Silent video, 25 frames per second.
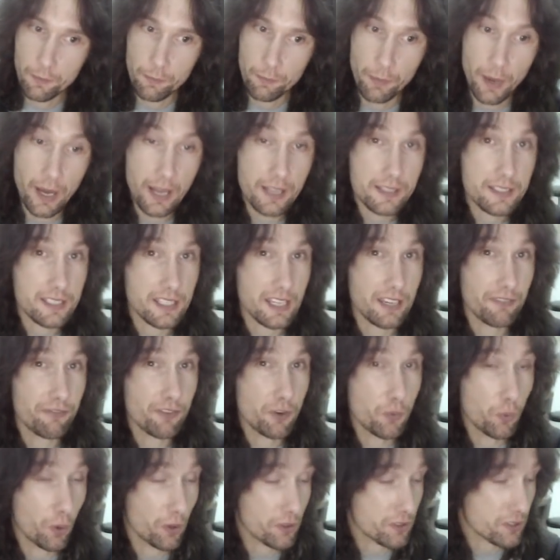But if
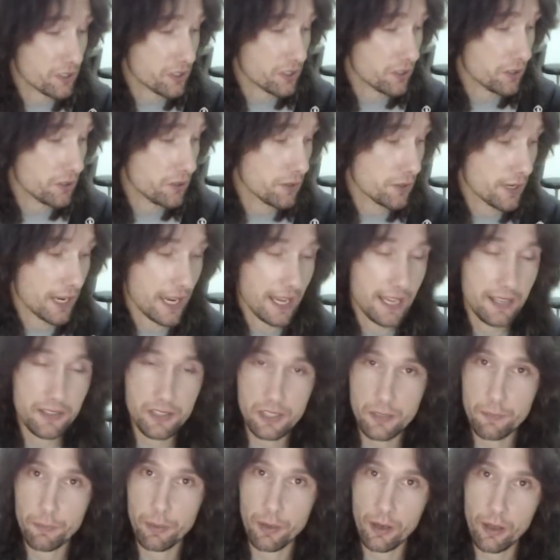you want to, you can
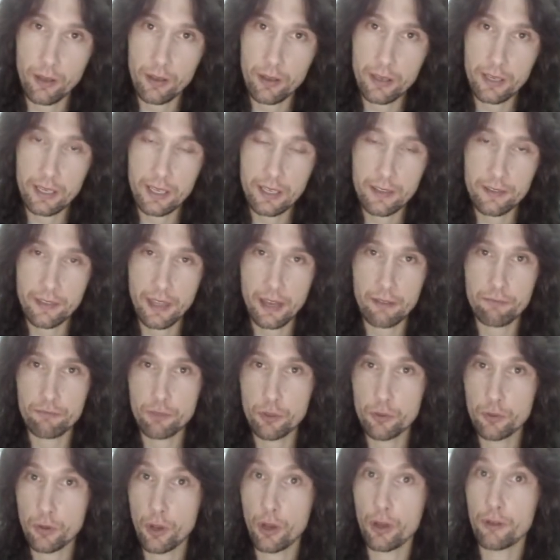supply that
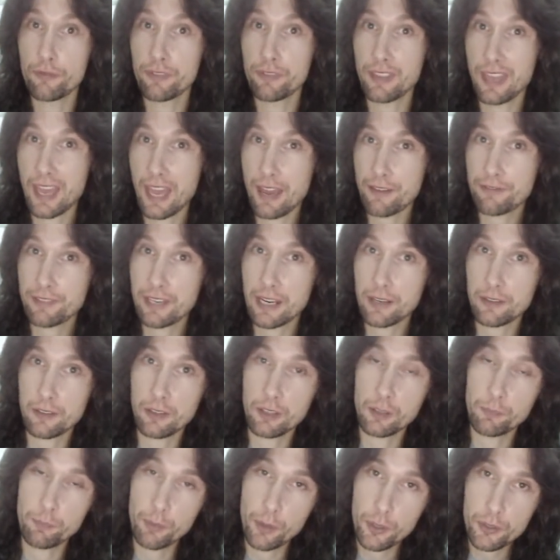root note of the F down at
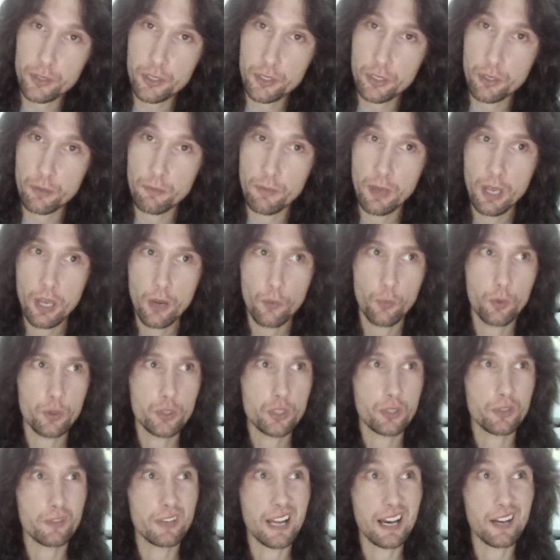the bottom,
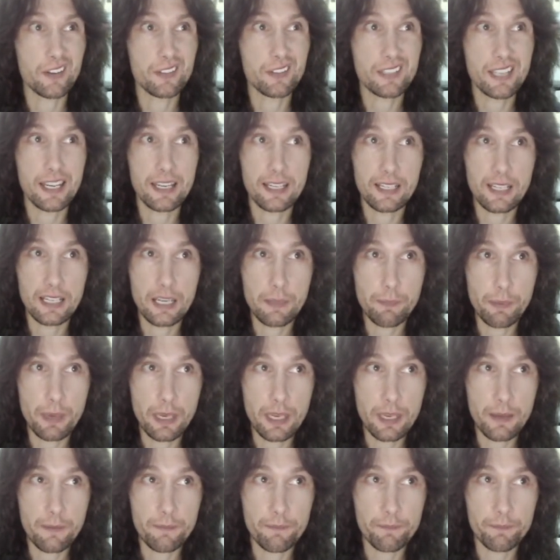which will now technically
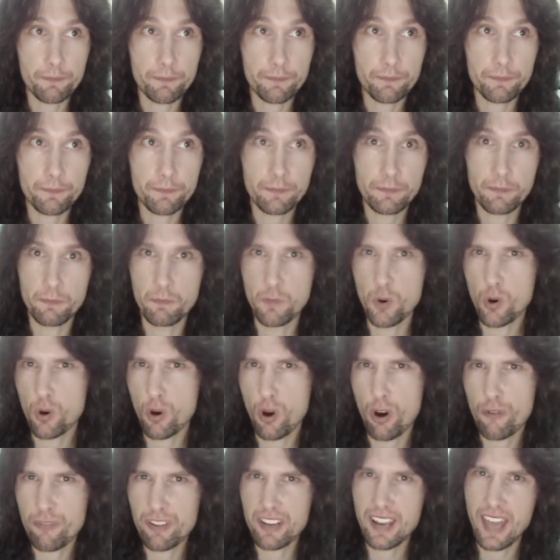be
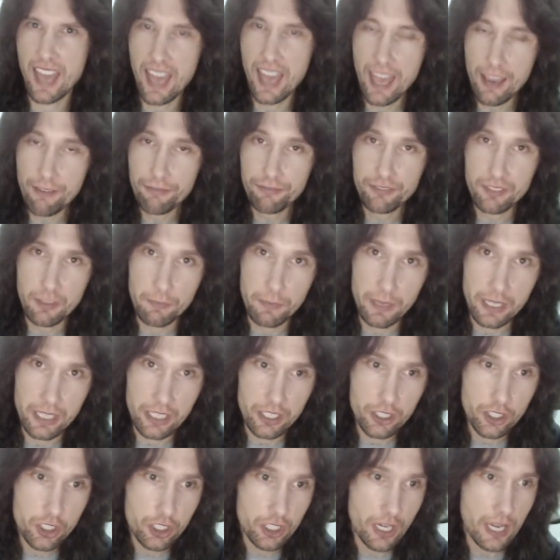more of an F
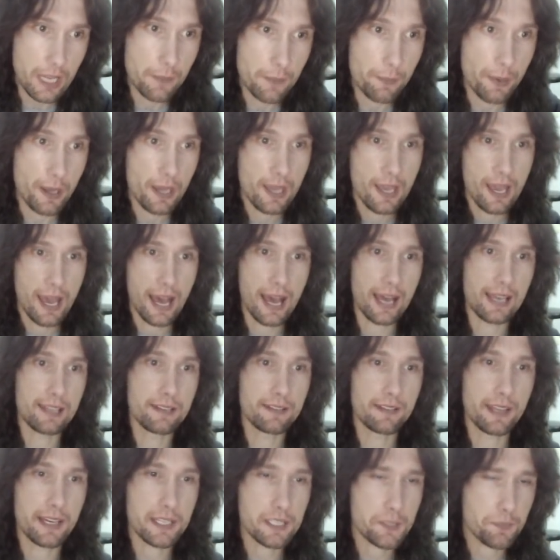diminished shape.
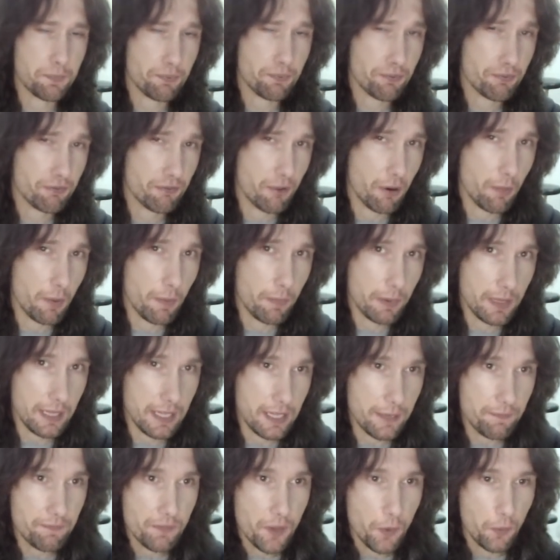And that's
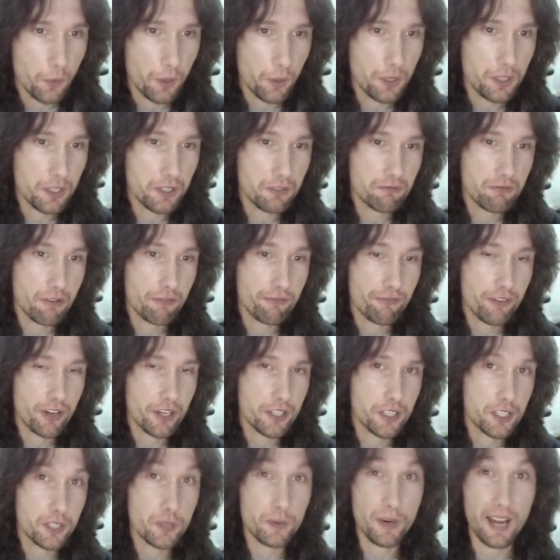probably what you'd
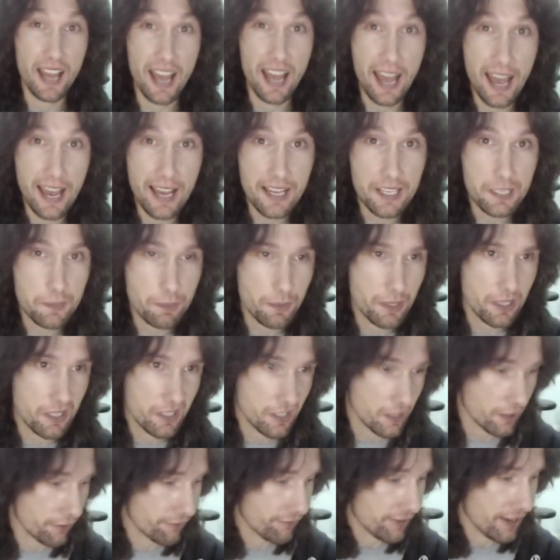refer to it as, because
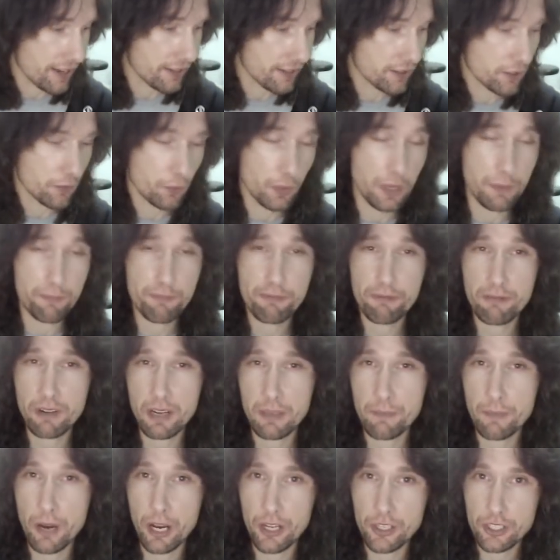of the fact that we're
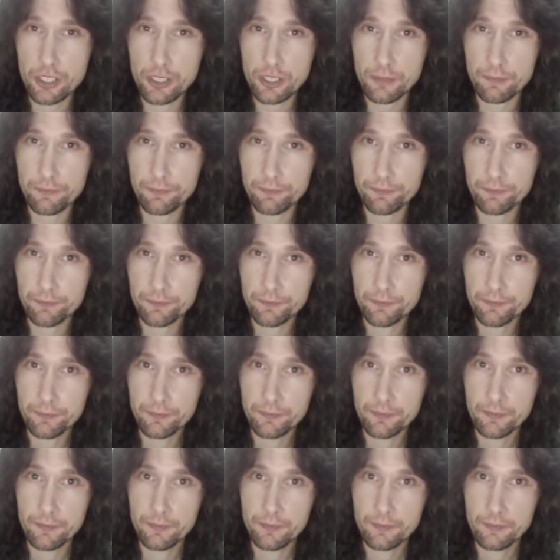pretty much
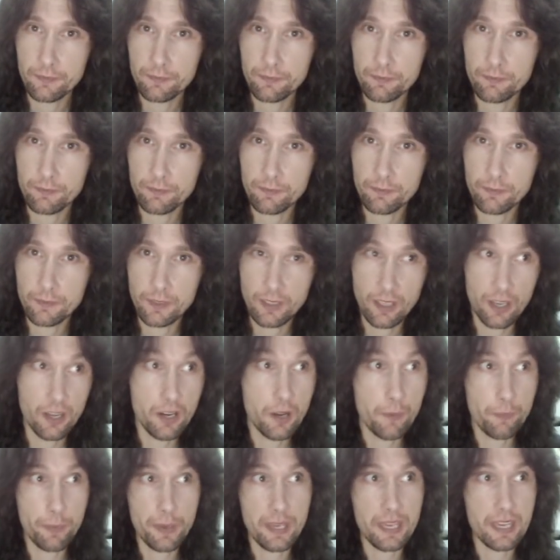going
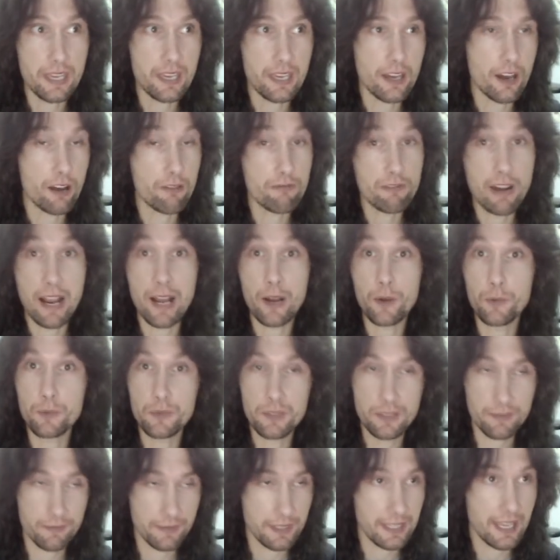to be
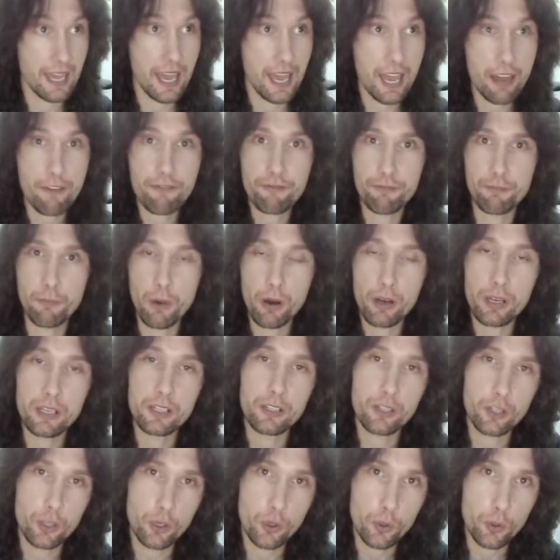around the F
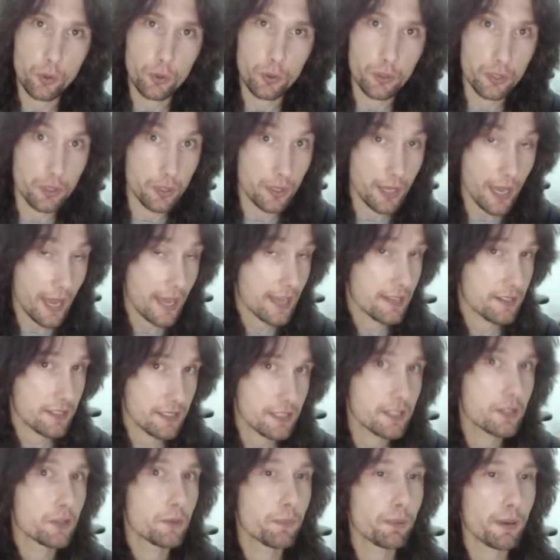minor chord. You can
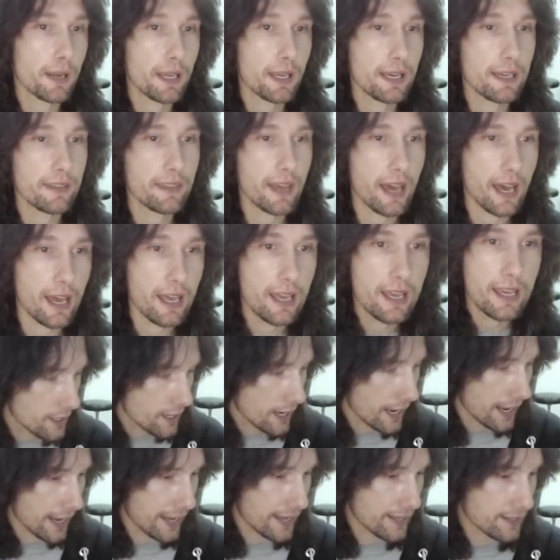still play that,
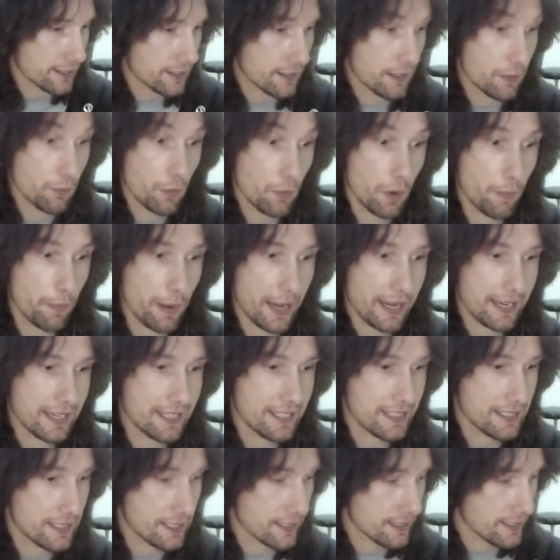and then we're back
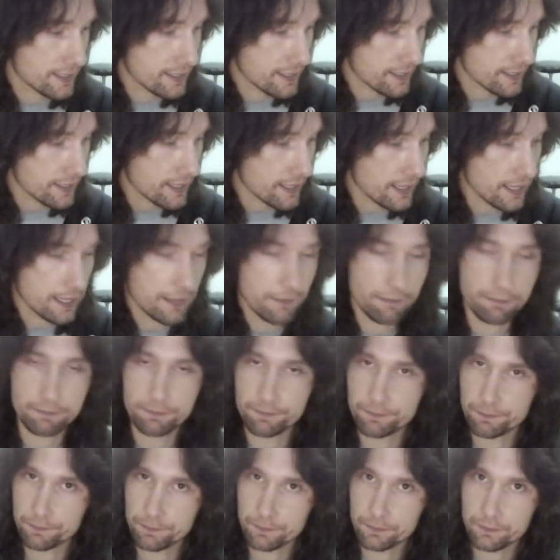into the C.
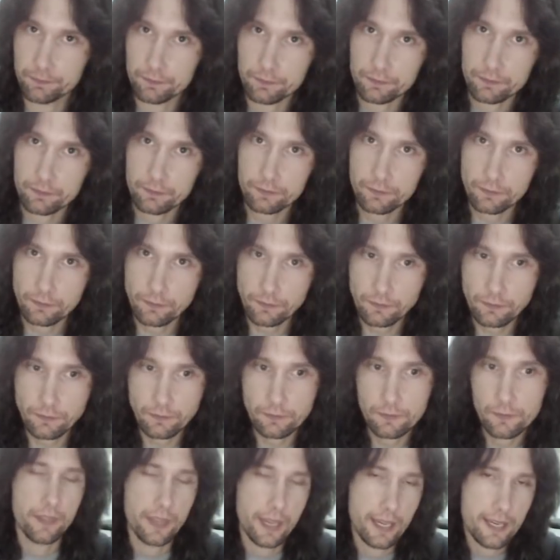
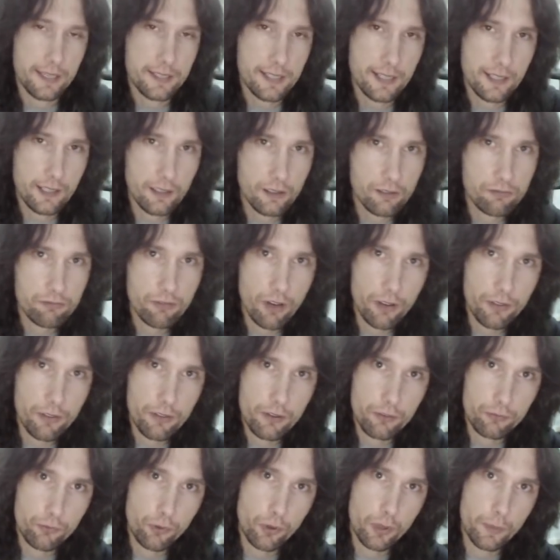There is a little run
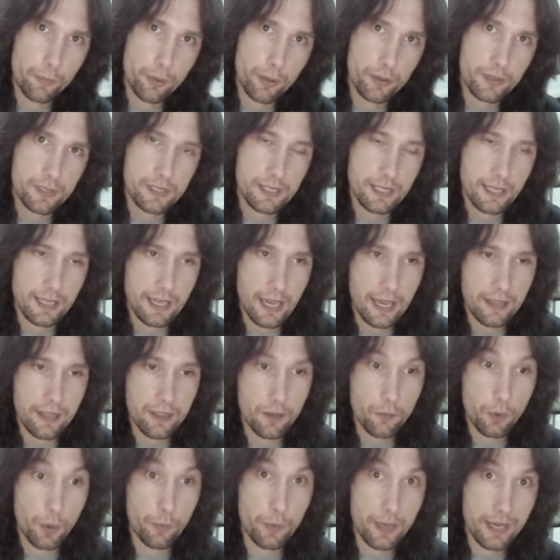that Roy puts together
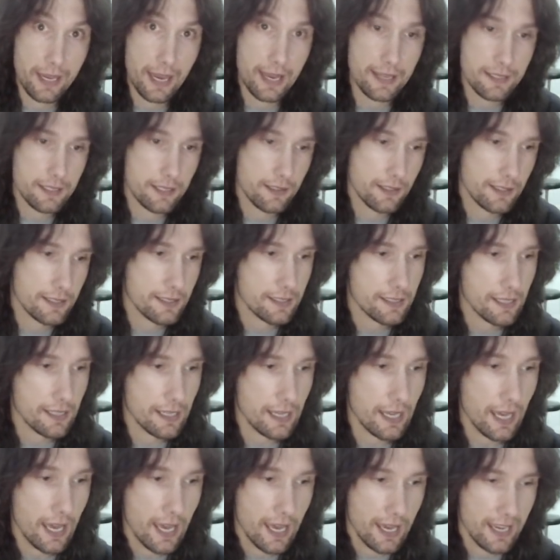when we get to the
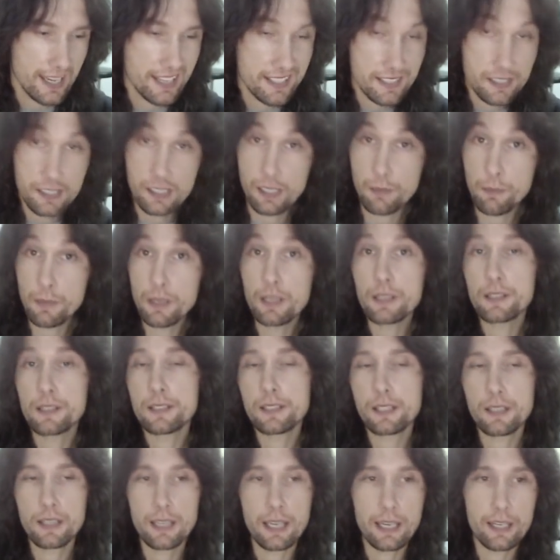C. It's similar
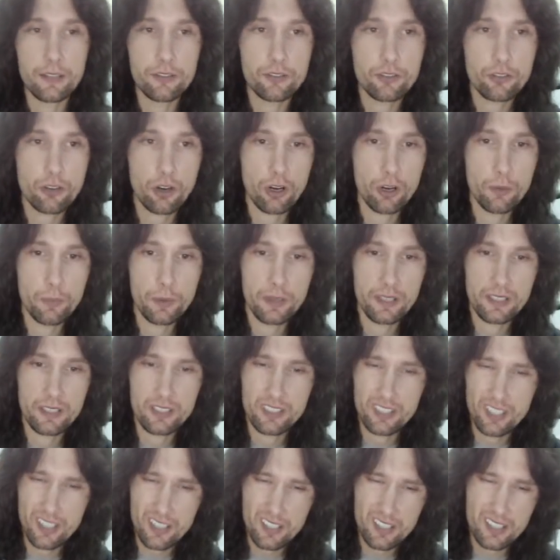to the intro, but it
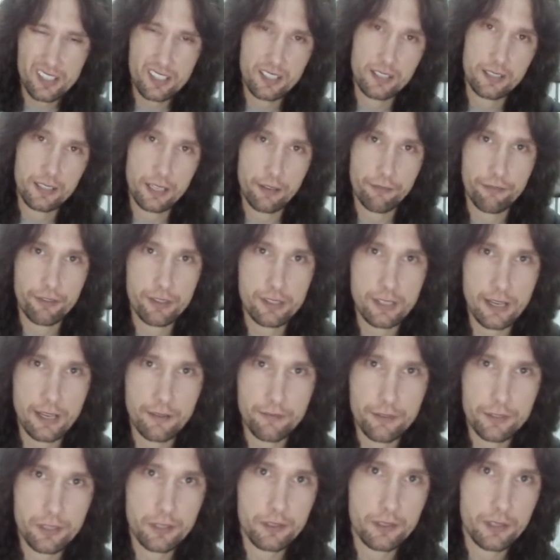just differs
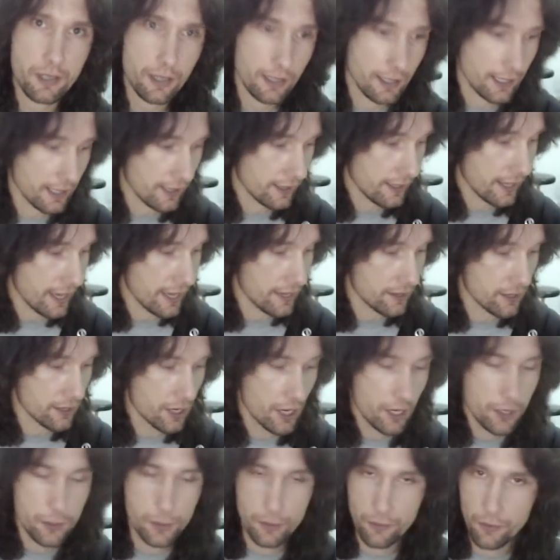ever so slightly at the end.
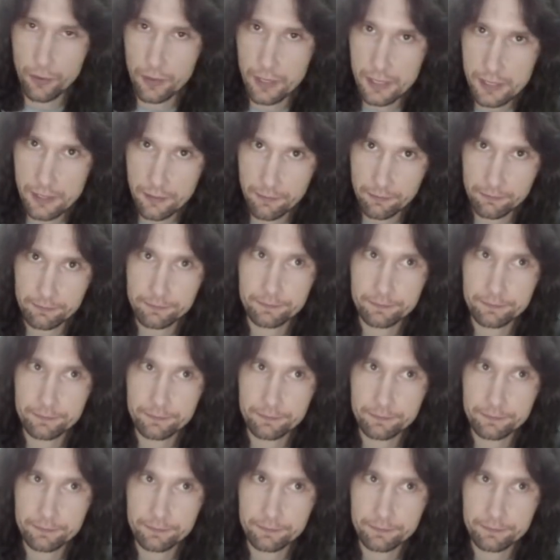So we've got this.